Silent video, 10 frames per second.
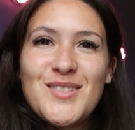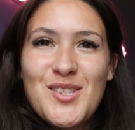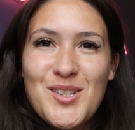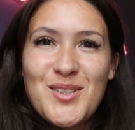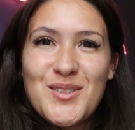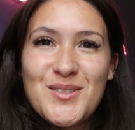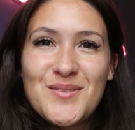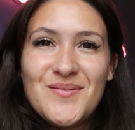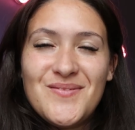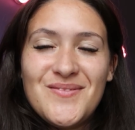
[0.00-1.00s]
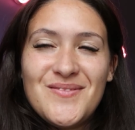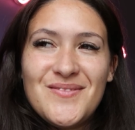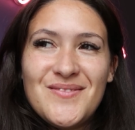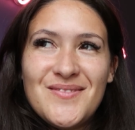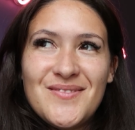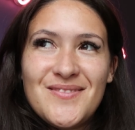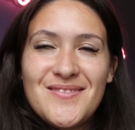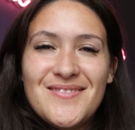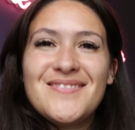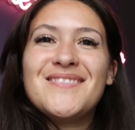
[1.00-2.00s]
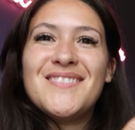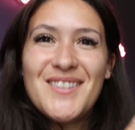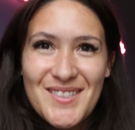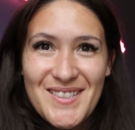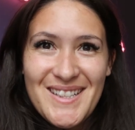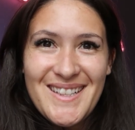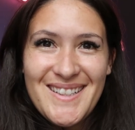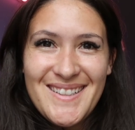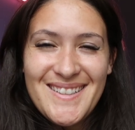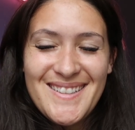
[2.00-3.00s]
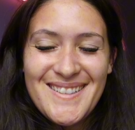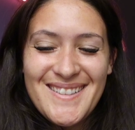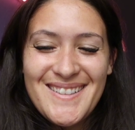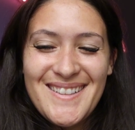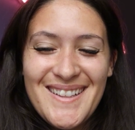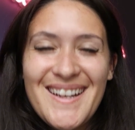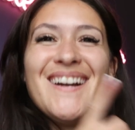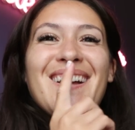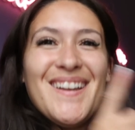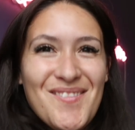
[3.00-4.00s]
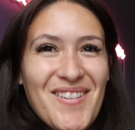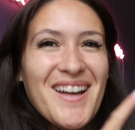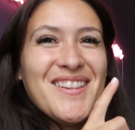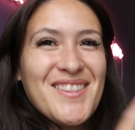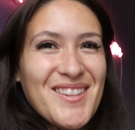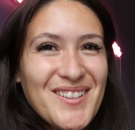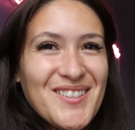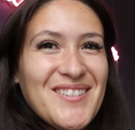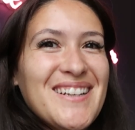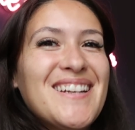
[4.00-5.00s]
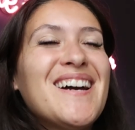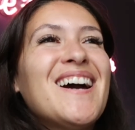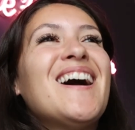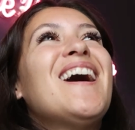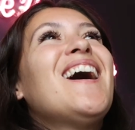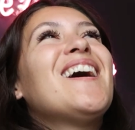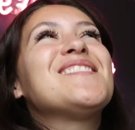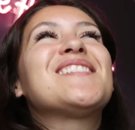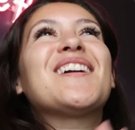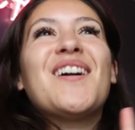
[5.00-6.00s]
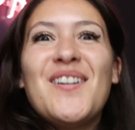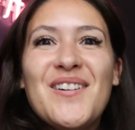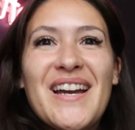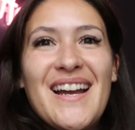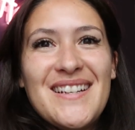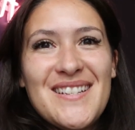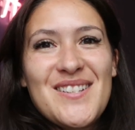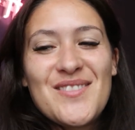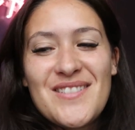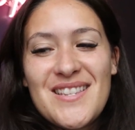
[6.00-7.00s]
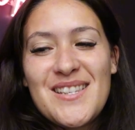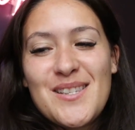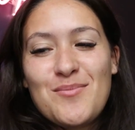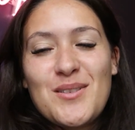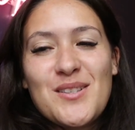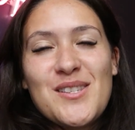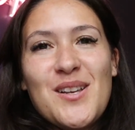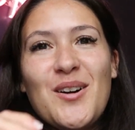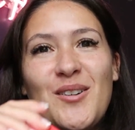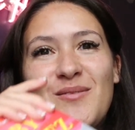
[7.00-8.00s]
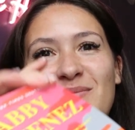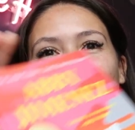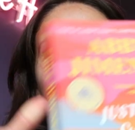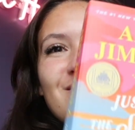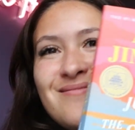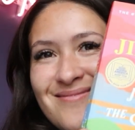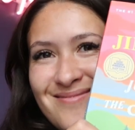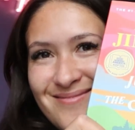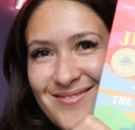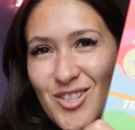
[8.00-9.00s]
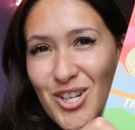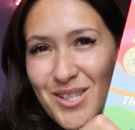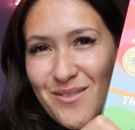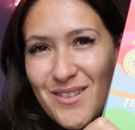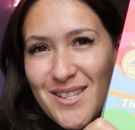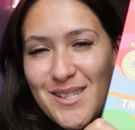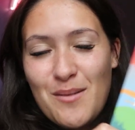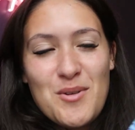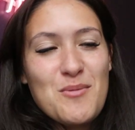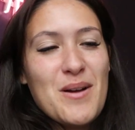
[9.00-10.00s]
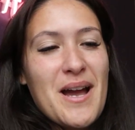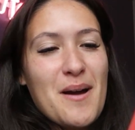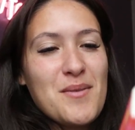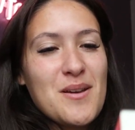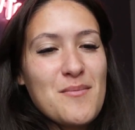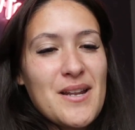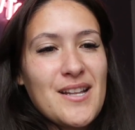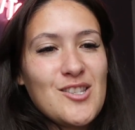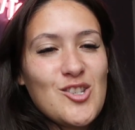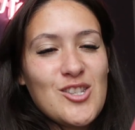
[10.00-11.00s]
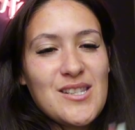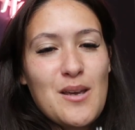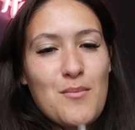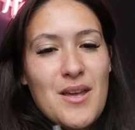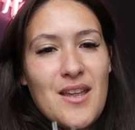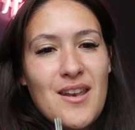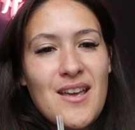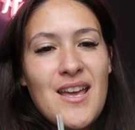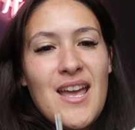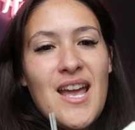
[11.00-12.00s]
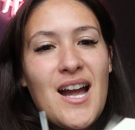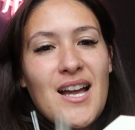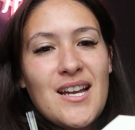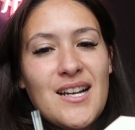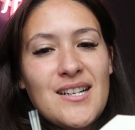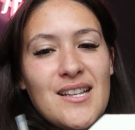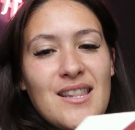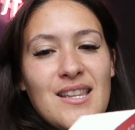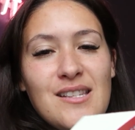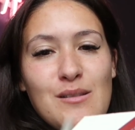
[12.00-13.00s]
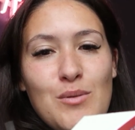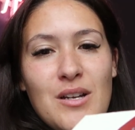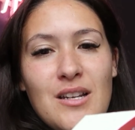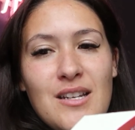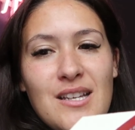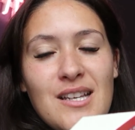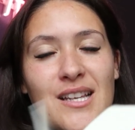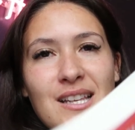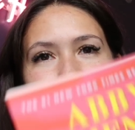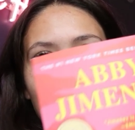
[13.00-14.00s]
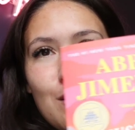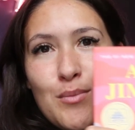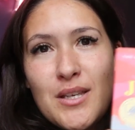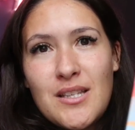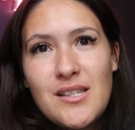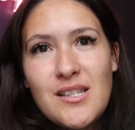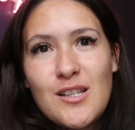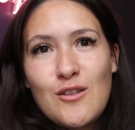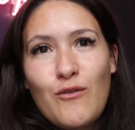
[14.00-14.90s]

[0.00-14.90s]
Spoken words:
2, 3, and by the third one I was like, okay, I need to read this book. So Just for the Summer by Abby Jimenez just came in, and this one is a beast. It's